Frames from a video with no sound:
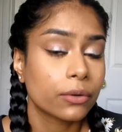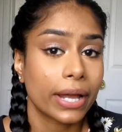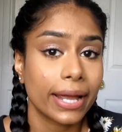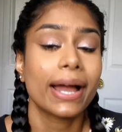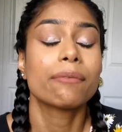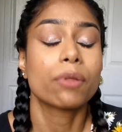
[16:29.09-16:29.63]

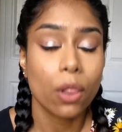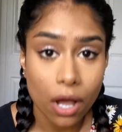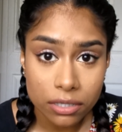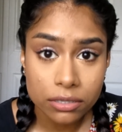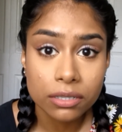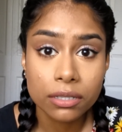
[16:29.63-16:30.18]
Okay, I have a
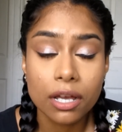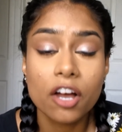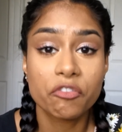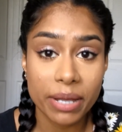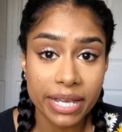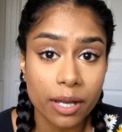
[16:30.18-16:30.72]
lot
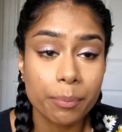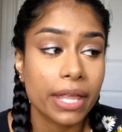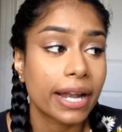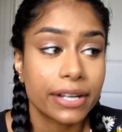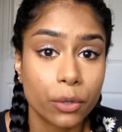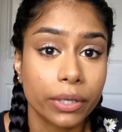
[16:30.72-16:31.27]
of makeup
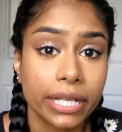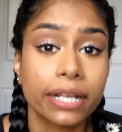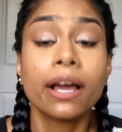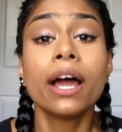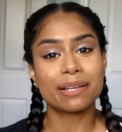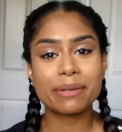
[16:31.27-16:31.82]
that I don't need.
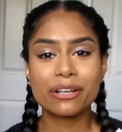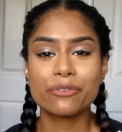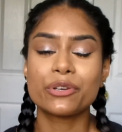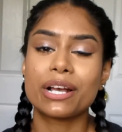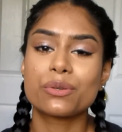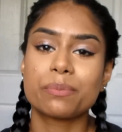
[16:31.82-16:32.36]
So let me know if
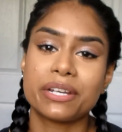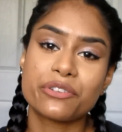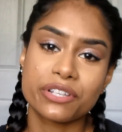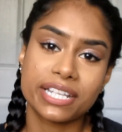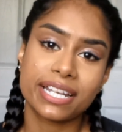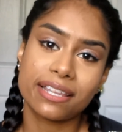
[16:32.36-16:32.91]
you guys would be
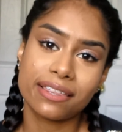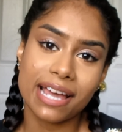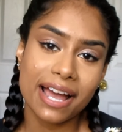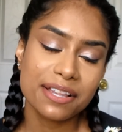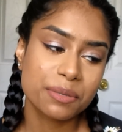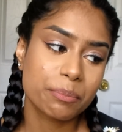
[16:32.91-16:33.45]
interested in
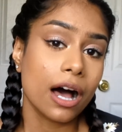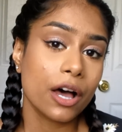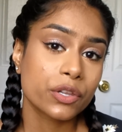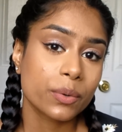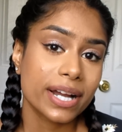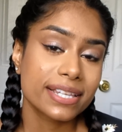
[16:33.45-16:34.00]
that.
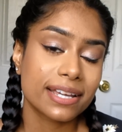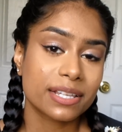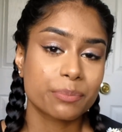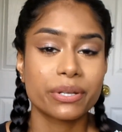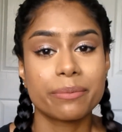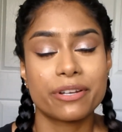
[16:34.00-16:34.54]
Otherwise, that
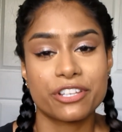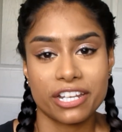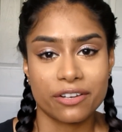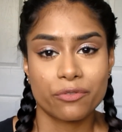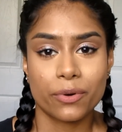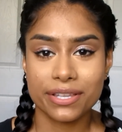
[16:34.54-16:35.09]
is pretty much
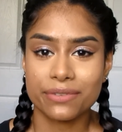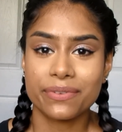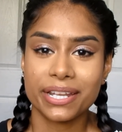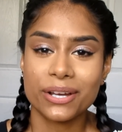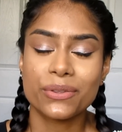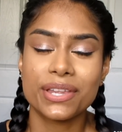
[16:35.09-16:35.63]
it for this
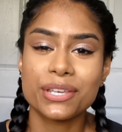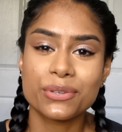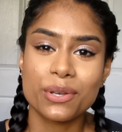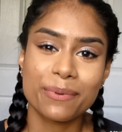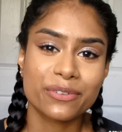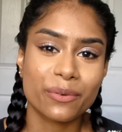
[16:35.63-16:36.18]
video. Thank you
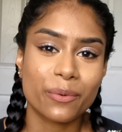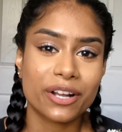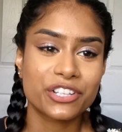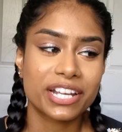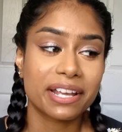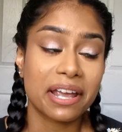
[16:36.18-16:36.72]
so much for
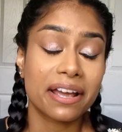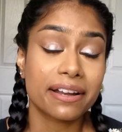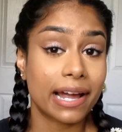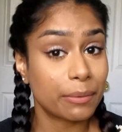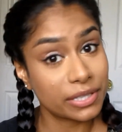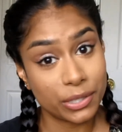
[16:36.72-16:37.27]
watching, and
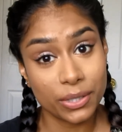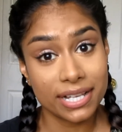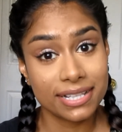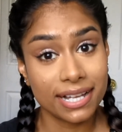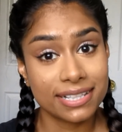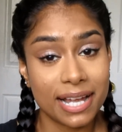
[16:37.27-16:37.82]
I will see you
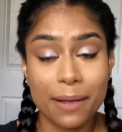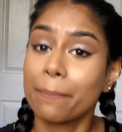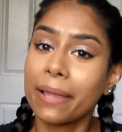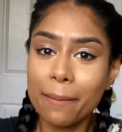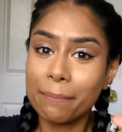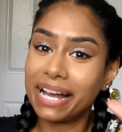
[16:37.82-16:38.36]
guys next time.
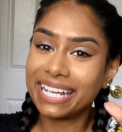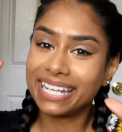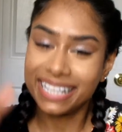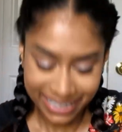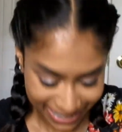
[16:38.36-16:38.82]
Bye!